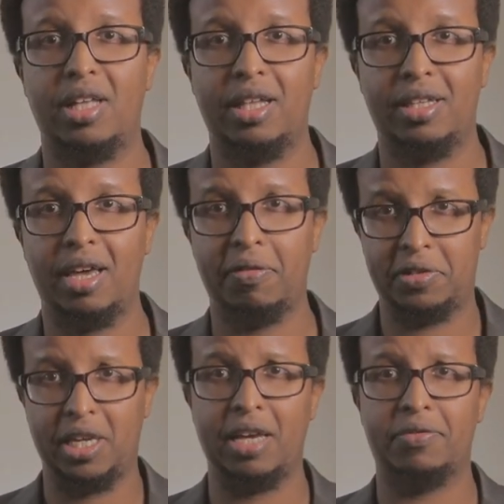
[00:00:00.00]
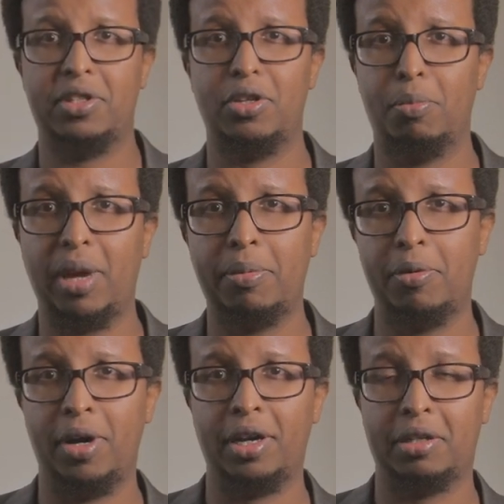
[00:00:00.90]
that the FDA have seen your
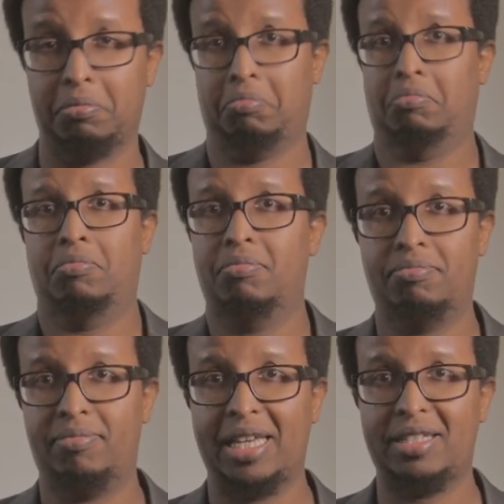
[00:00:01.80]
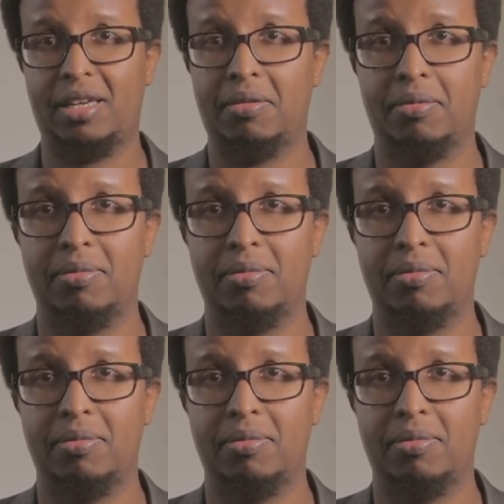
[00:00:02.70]
paperwork. That's it.